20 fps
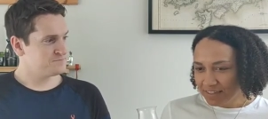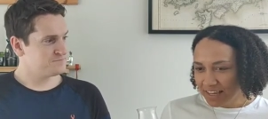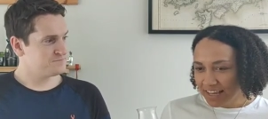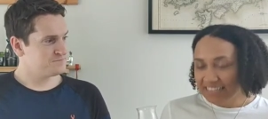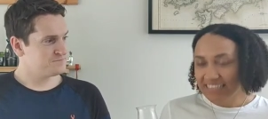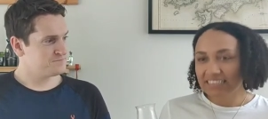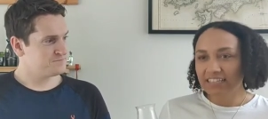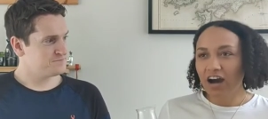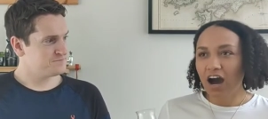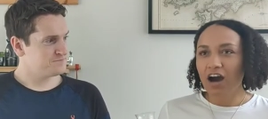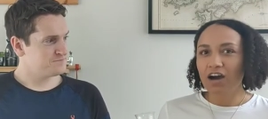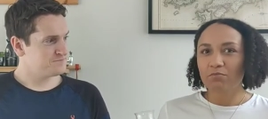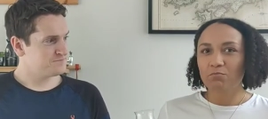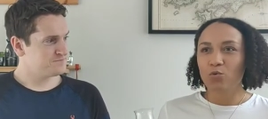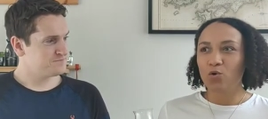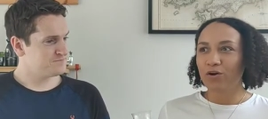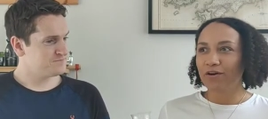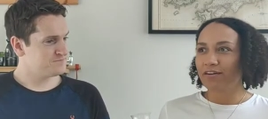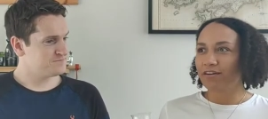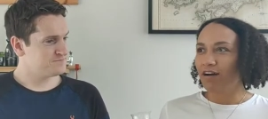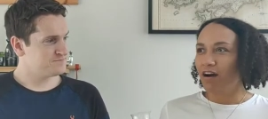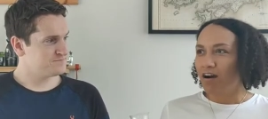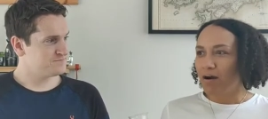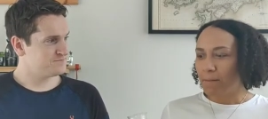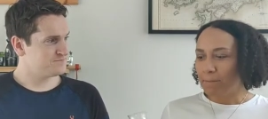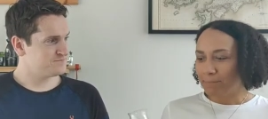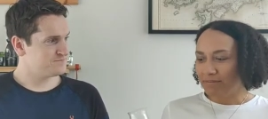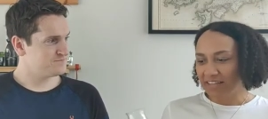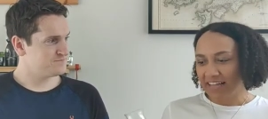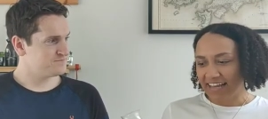Speaker 1: it's got more
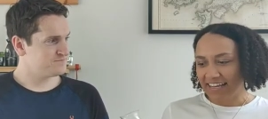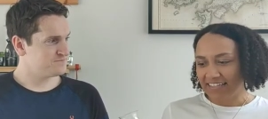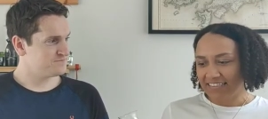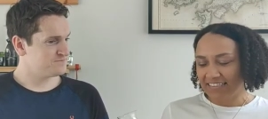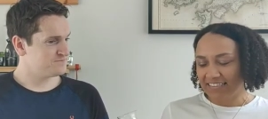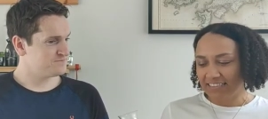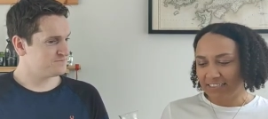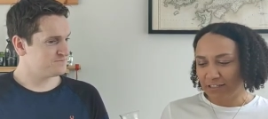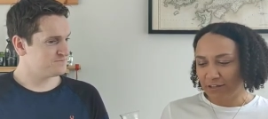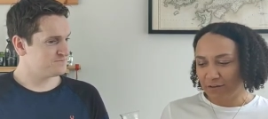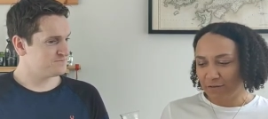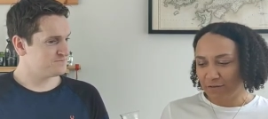complex